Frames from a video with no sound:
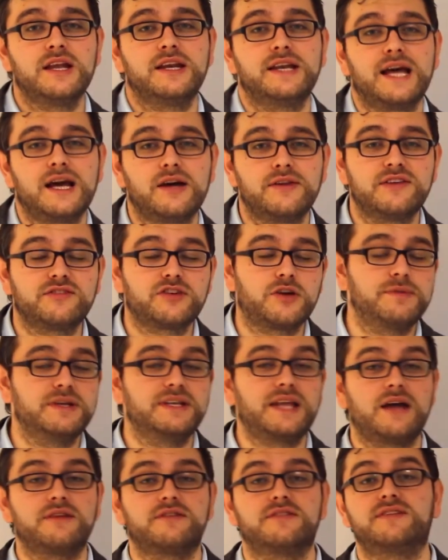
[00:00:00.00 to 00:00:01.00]
Now, this could be
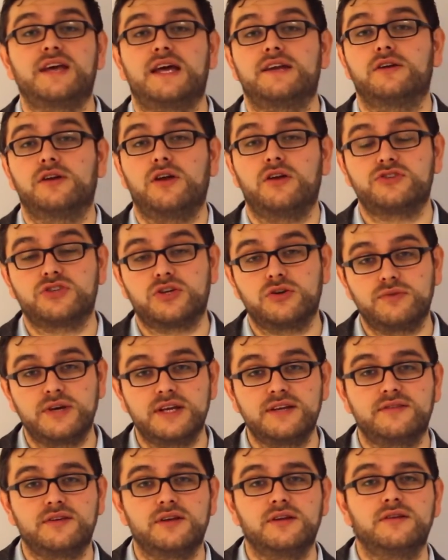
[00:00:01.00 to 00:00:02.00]
down to technological
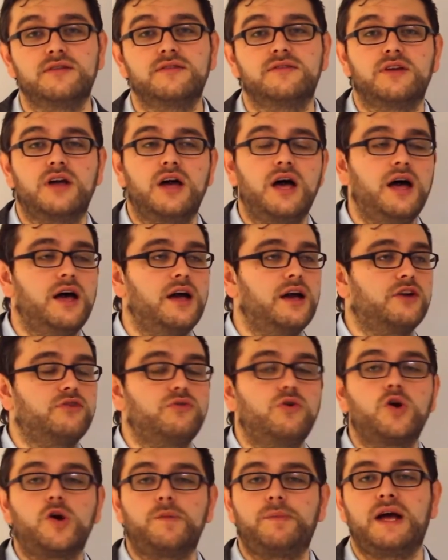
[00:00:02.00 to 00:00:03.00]
reasons,
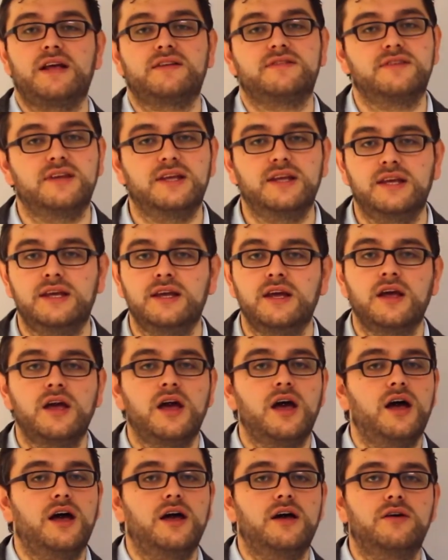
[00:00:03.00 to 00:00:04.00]
crawl capacity,
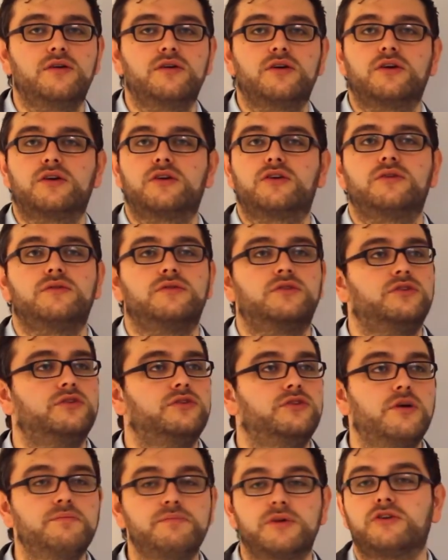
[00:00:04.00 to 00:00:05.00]

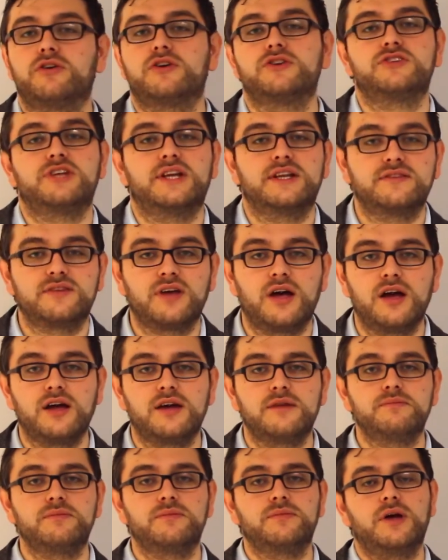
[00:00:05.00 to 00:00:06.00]
number crunching
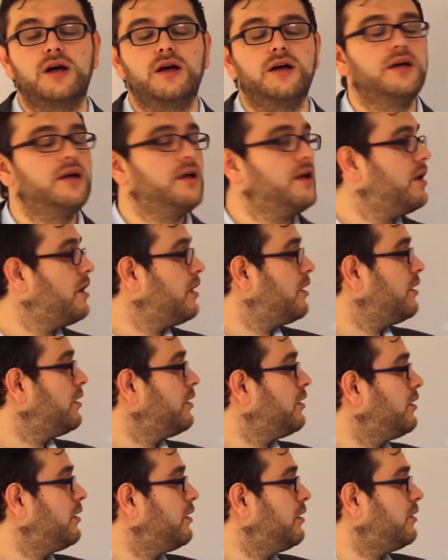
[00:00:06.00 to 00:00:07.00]
time.
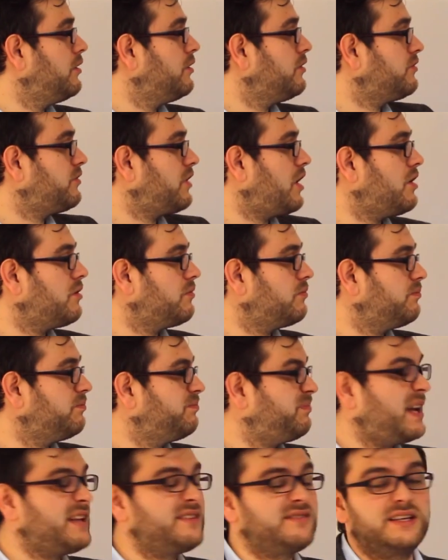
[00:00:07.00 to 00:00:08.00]
So
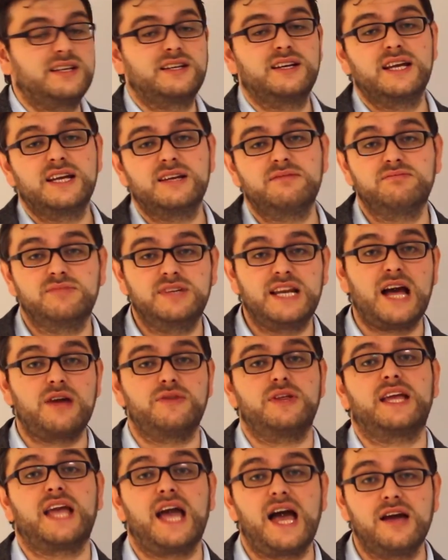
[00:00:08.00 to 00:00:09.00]
basically, now
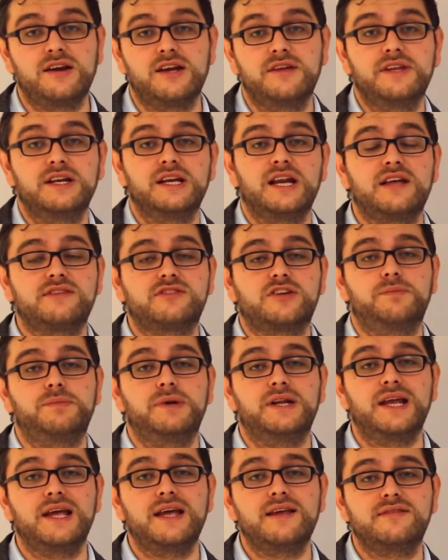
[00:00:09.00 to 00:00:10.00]
they can. And in the last
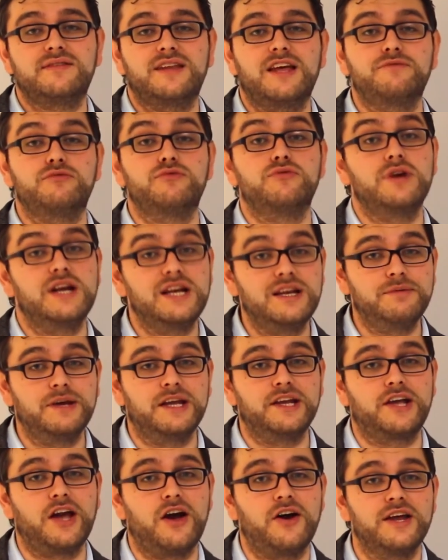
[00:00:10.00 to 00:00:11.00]
couple of years, they've really
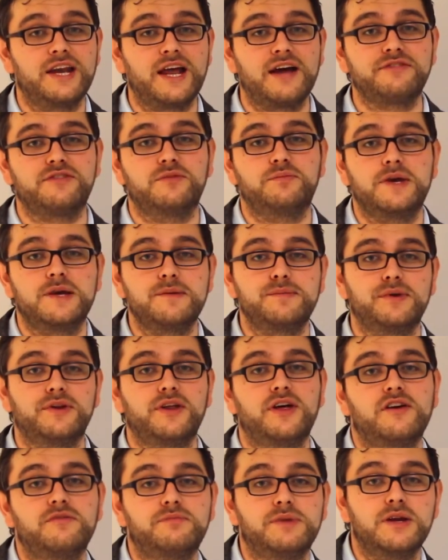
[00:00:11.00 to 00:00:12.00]
been going after people
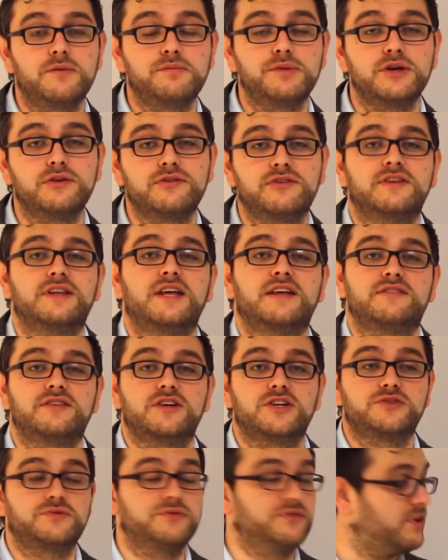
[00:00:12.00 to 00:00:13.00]
that have been abusing their
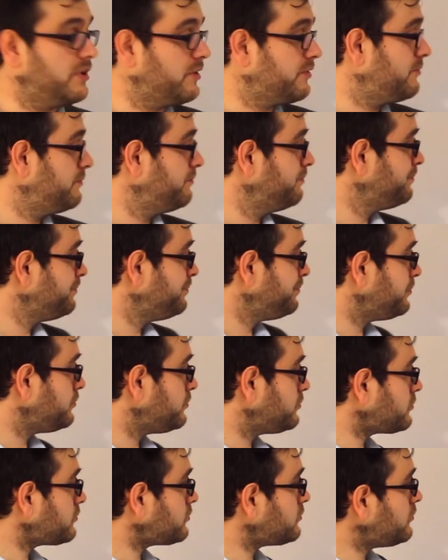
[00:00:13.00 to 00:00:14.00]
search results.
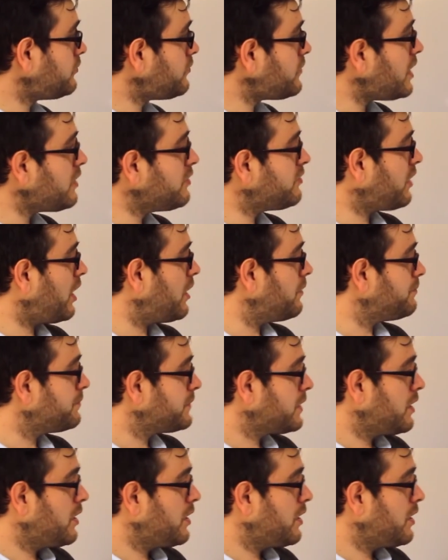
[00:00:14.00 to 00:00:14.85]
So,